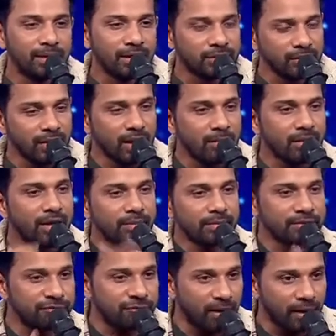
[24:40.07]
that's when I became
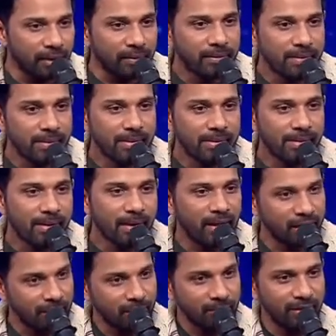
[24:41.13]
his fan.
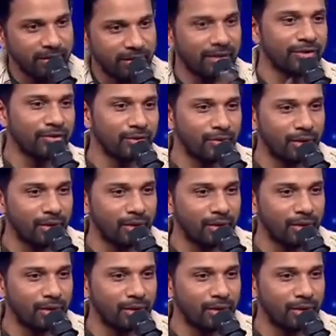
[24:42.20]
And I remember telling